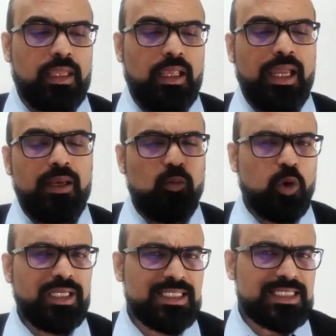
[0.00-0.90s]
and
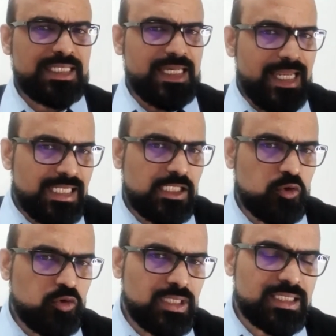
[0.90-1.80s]
what has led
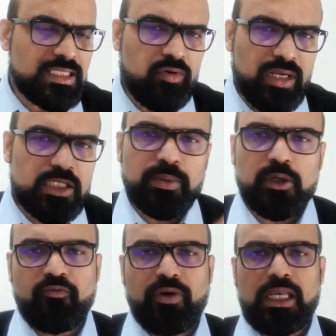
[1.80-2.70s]
to this derangement
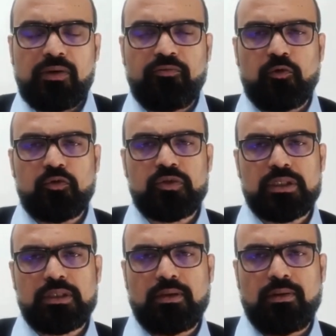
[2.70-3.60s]
of vital
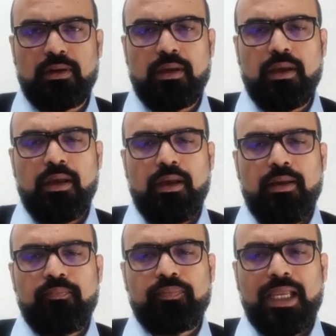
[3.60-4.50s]
force.
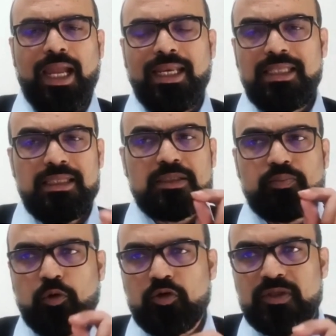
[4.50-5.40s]
And in this
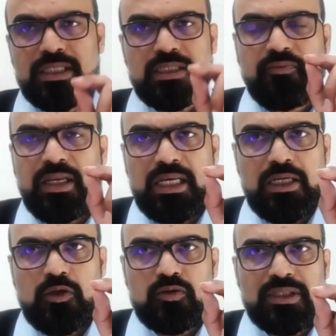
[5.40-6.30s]
process, we
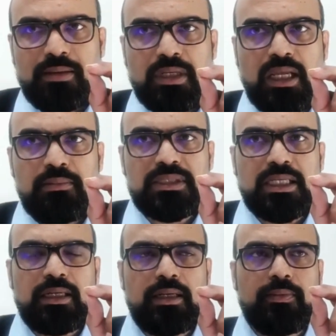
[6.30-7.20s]
need to
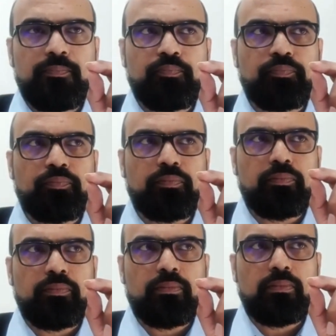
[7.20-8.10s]
sometimes
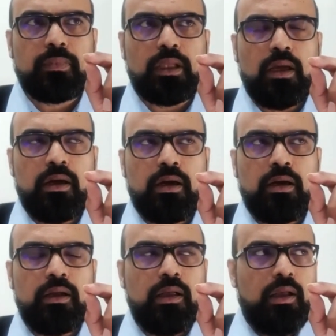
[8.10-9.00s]

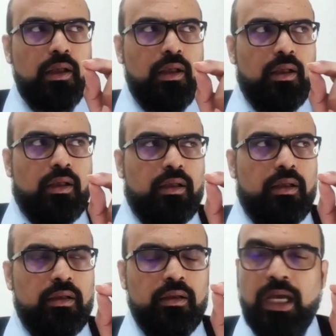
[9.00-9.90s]
I
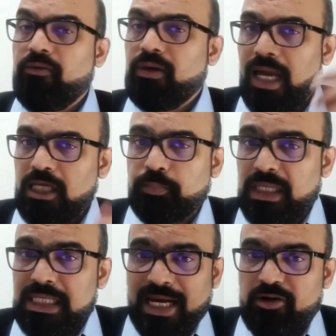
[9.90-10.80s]
have a large
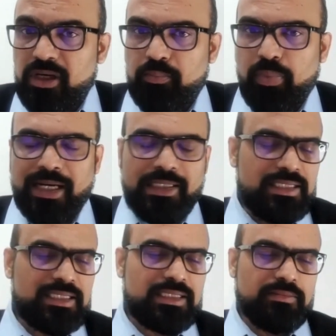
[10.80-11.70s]
pediatric
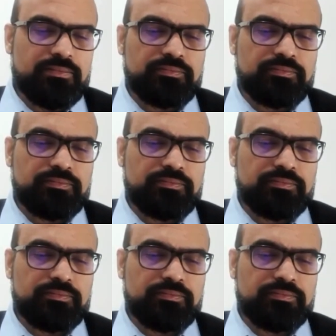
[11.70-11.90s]
practice,